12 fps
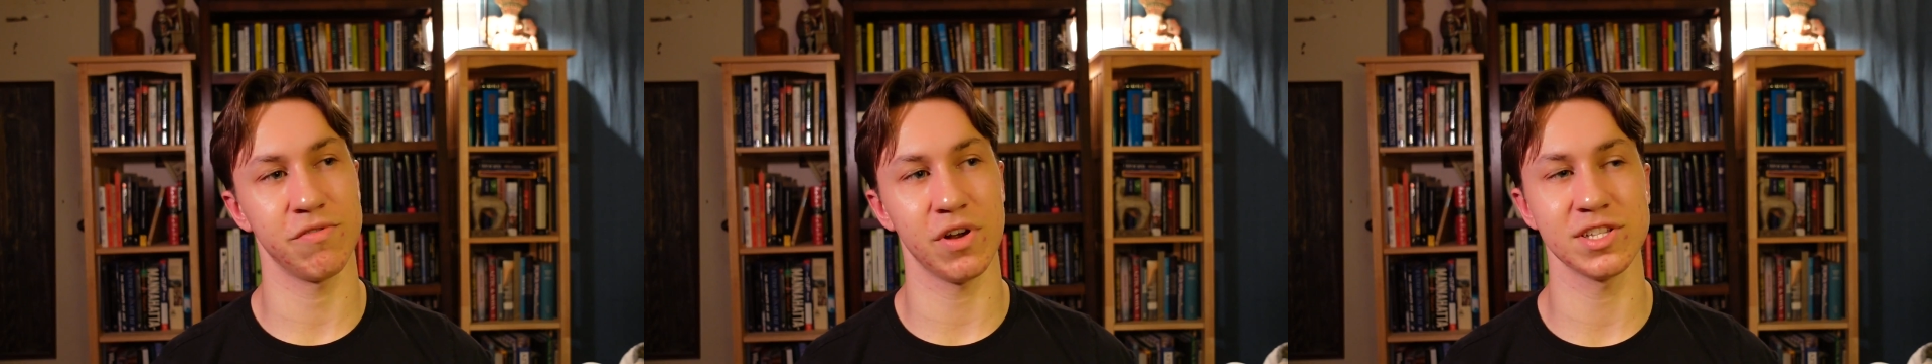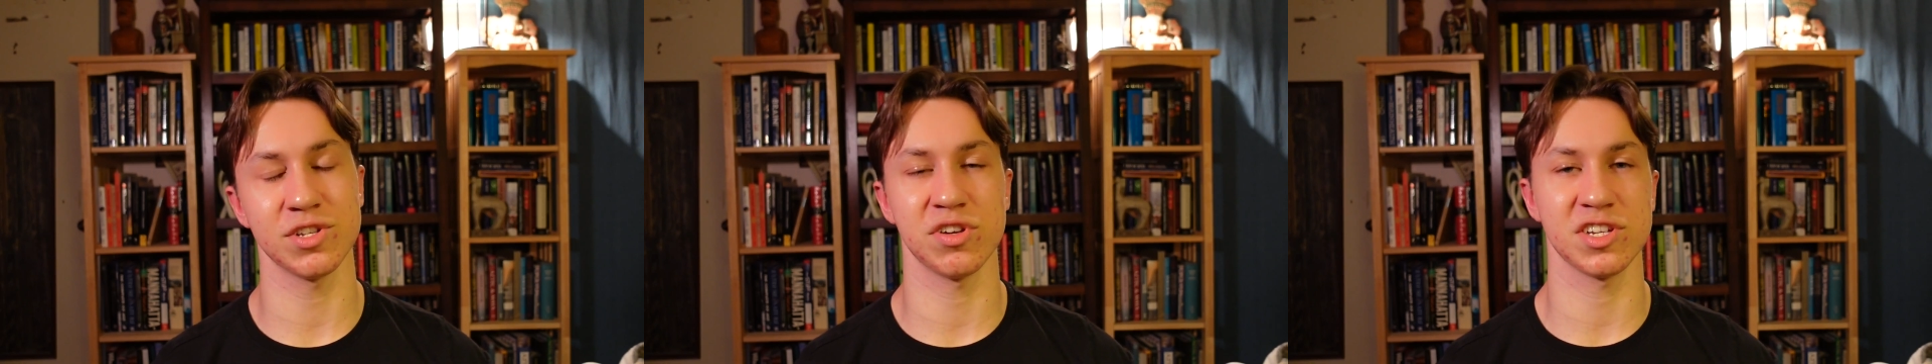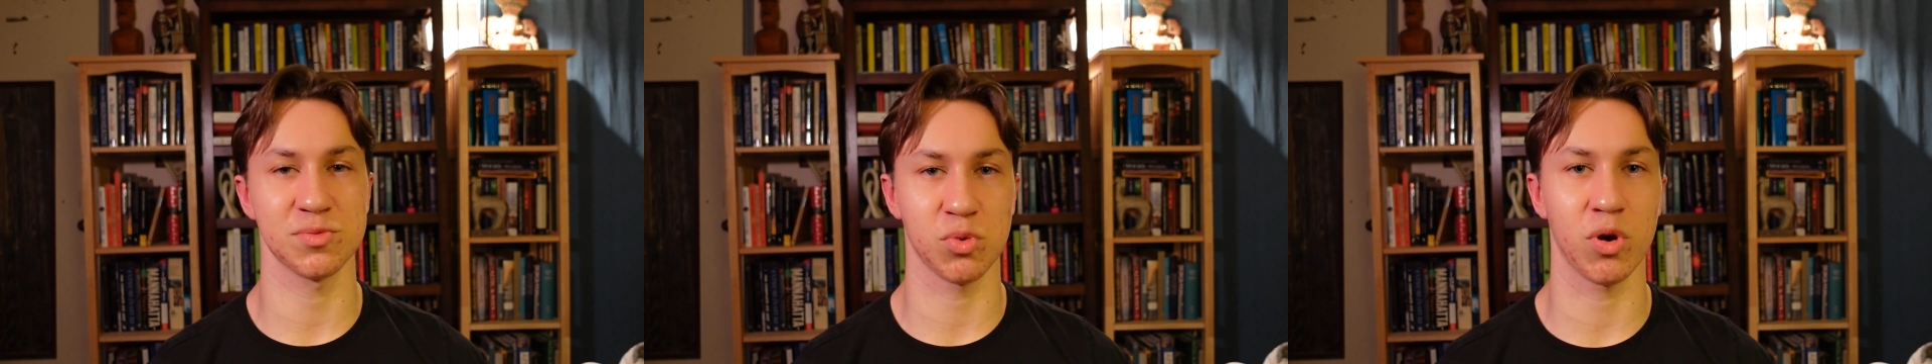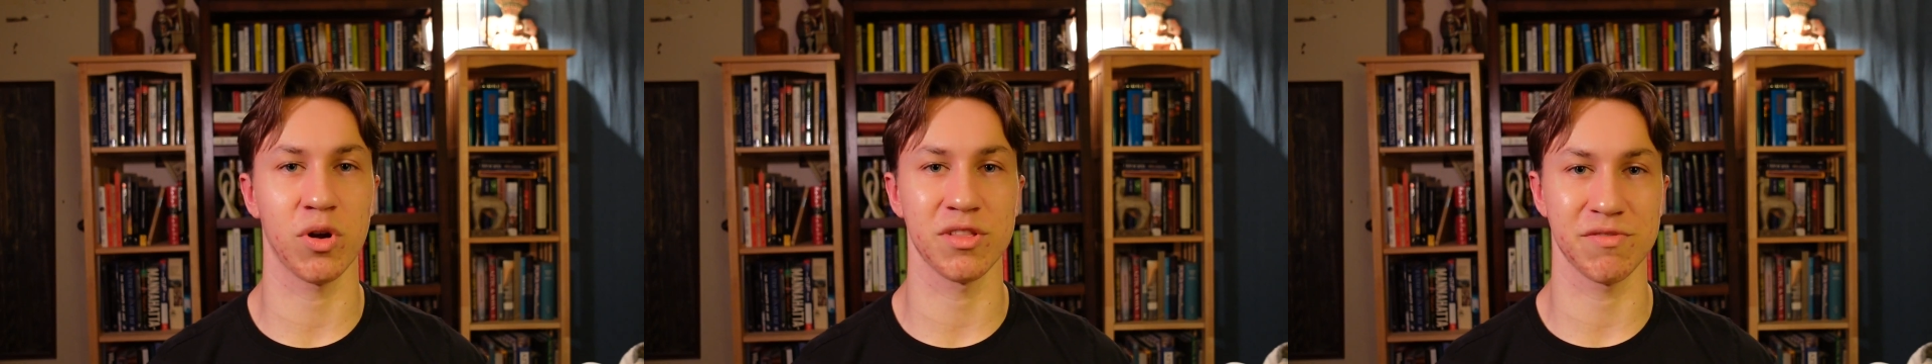friend-zoning is
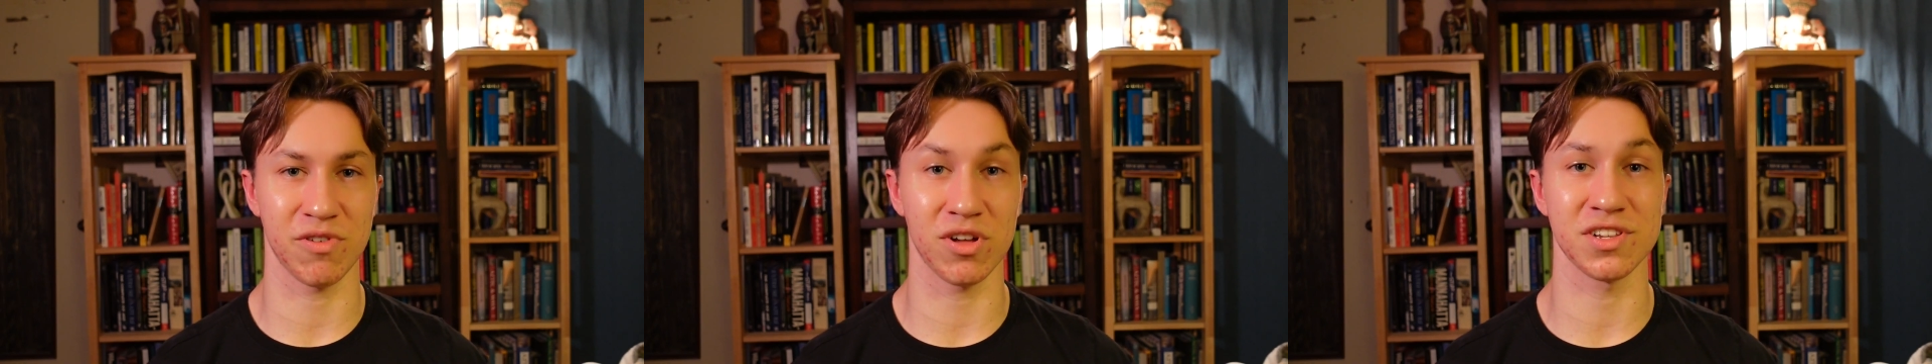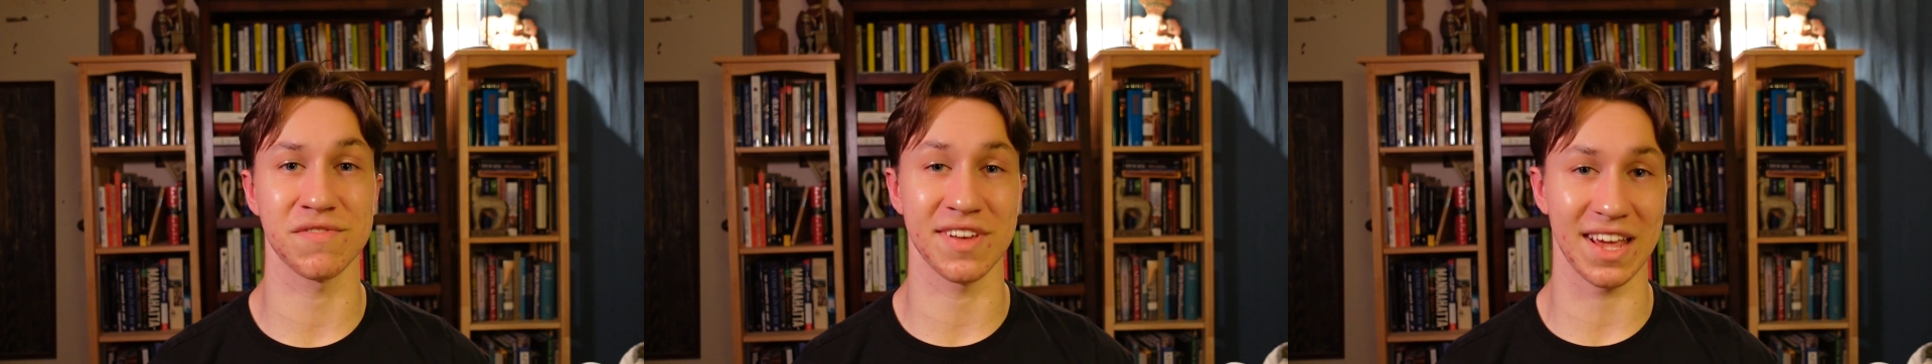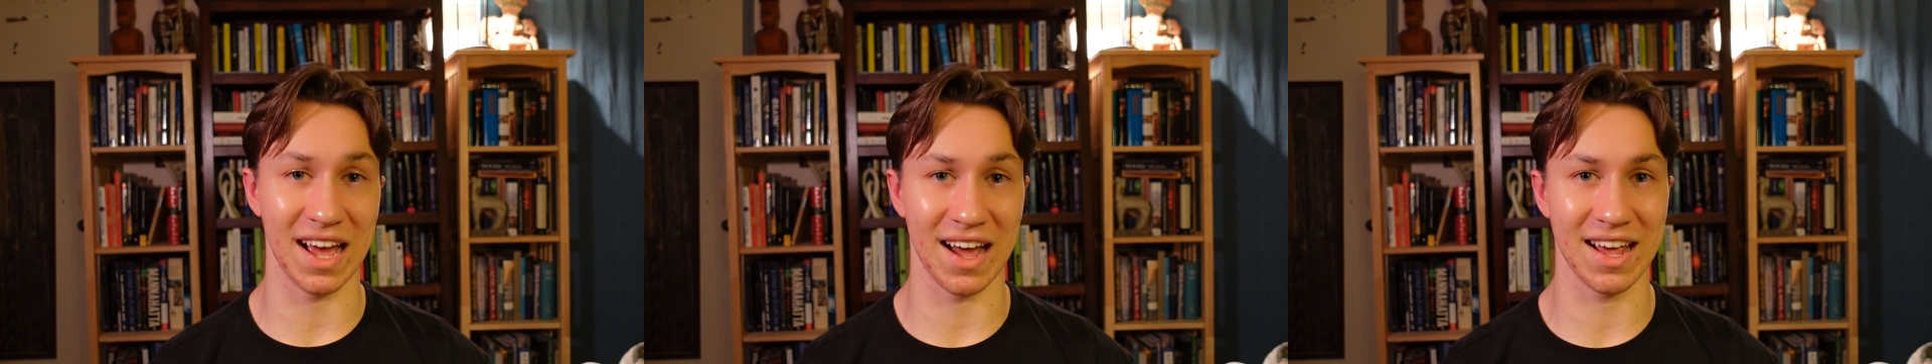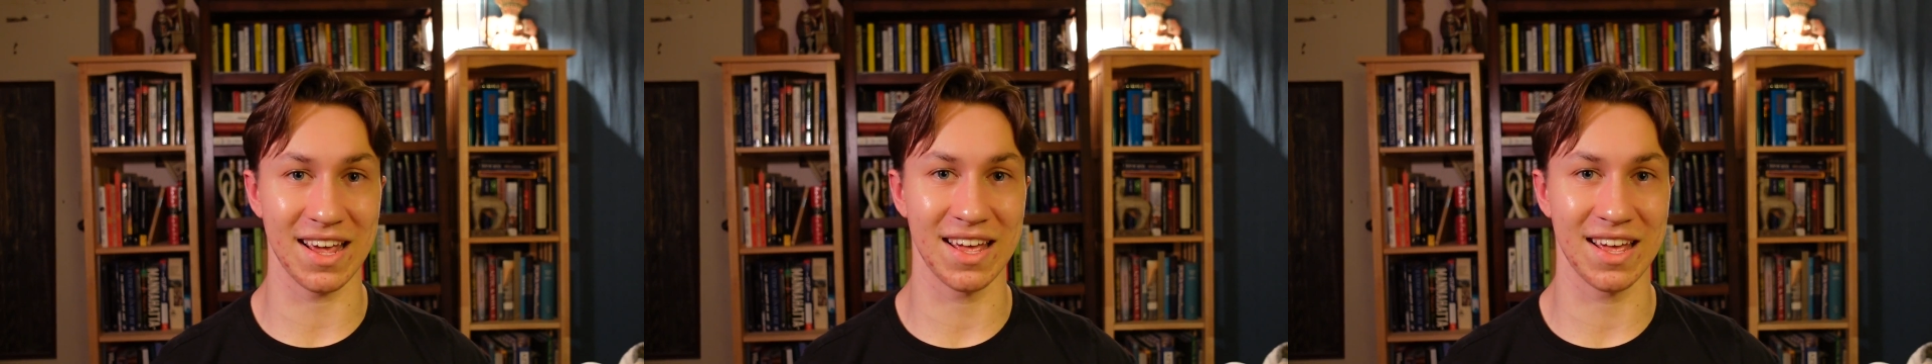more on the fault of the guy.